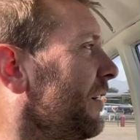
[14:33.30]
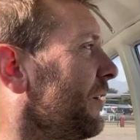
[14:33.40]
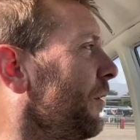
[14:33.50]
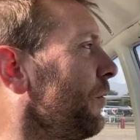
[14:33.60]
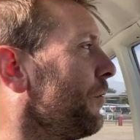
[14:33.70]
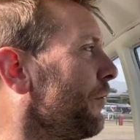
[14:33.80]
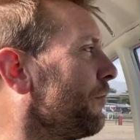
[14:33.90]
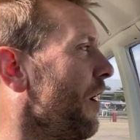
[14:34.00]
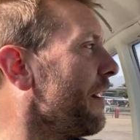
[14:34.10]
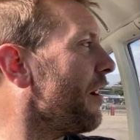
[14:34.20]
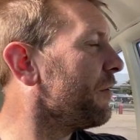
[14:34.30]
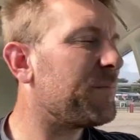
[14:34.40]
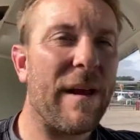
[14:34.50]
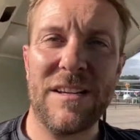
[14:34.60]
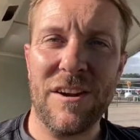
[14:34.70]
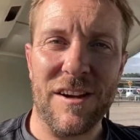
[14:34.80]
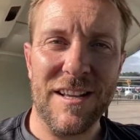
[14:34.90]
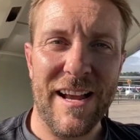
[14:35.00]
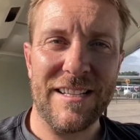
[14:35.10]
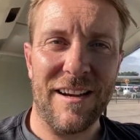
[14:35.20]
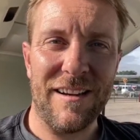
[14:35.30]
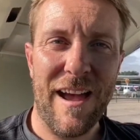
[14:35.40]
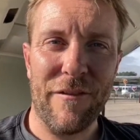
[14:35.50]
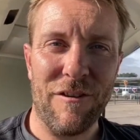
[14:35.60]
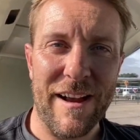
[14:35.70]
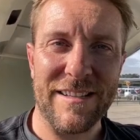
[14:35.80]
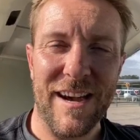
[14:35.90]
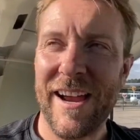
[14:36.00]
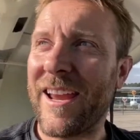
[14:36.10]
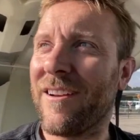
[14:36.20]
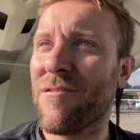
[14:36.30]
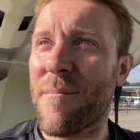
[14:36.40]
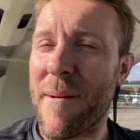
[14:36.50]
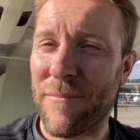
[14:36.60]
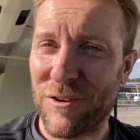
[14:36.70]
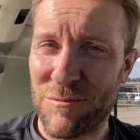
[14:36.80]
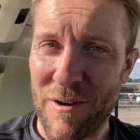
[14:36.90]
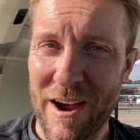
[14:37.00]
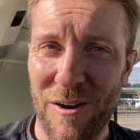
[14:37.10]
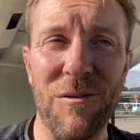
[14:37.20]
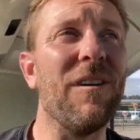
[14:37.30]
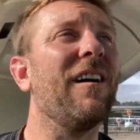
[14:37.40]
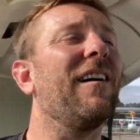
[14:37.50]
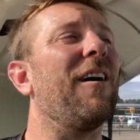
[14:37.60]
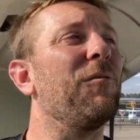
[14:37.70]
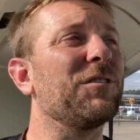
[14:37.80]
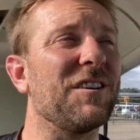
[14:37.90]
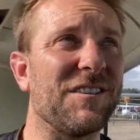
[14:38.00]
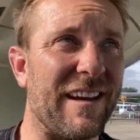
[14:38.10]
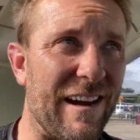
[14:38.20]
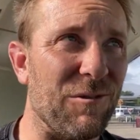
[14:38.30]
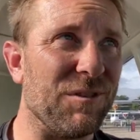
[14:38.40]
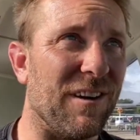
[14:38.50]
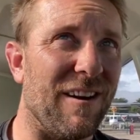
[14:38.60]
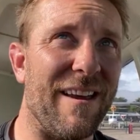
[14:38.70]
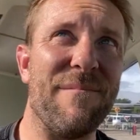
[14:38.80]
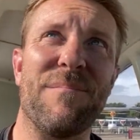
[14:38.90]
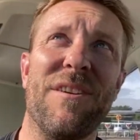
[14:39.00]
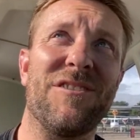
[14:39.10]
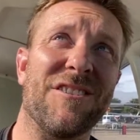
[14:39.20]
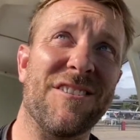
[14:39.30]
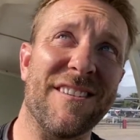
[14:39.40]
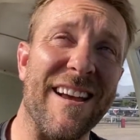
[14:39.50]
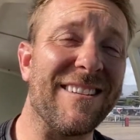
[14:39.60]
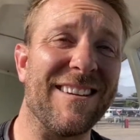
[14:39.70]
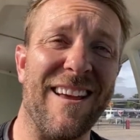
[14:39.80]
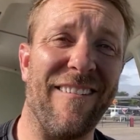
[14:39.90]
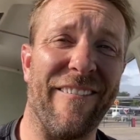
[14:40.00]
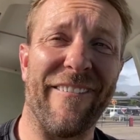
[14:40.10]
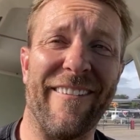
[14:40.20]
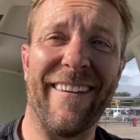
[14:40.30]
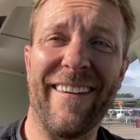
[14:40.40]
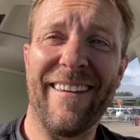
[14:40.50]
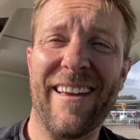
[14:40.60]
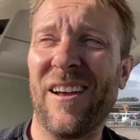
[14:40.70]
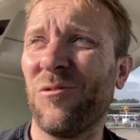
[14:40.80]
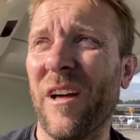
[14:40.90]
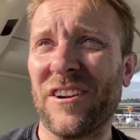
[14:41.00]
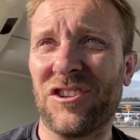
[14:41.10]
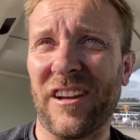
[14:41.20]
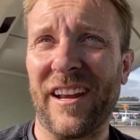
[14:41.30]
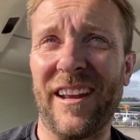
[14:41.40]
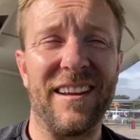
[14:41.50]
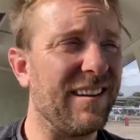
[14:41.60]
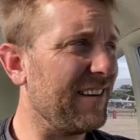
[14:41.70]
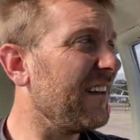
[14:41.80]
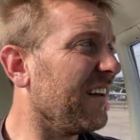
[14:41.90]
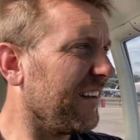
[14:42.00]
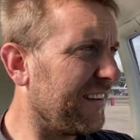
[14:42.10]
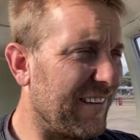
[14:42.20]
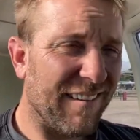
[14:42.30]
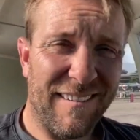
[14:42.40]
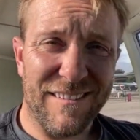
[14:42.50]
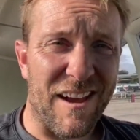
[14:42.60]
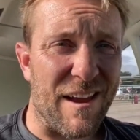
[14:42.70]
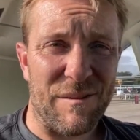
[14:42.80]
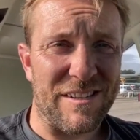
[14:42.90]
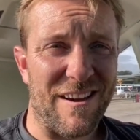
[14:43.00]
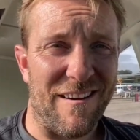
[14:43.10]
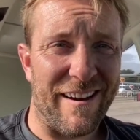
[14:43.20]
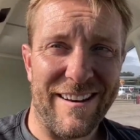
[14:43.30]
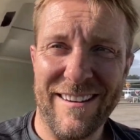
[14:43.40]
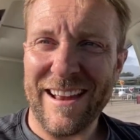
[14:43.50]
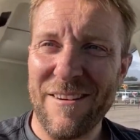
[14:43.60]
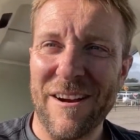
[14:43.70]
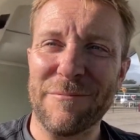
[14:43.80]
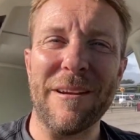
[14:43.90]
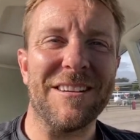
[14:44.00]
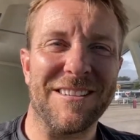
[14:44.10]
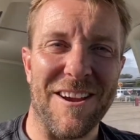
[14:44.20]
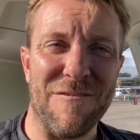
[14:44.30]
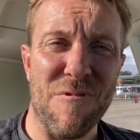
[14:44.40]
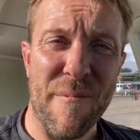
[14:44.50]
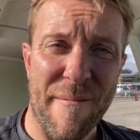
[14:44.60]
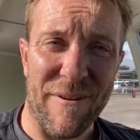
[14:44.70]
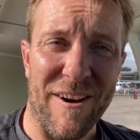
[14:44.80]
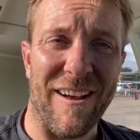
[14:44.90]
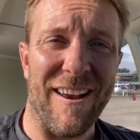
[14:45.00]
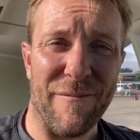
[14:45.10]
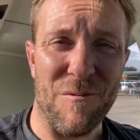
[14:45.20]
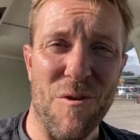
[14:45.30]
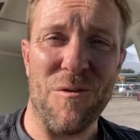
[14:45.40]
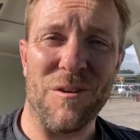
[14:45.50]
Whew. Right, I'll speak to you guys later. Have a great day. Remember as well, I was going to say hold tight, but just stay safe and all that shit. Don't get me started. Anyway, I'll speak to you soon. Remember, I love you all.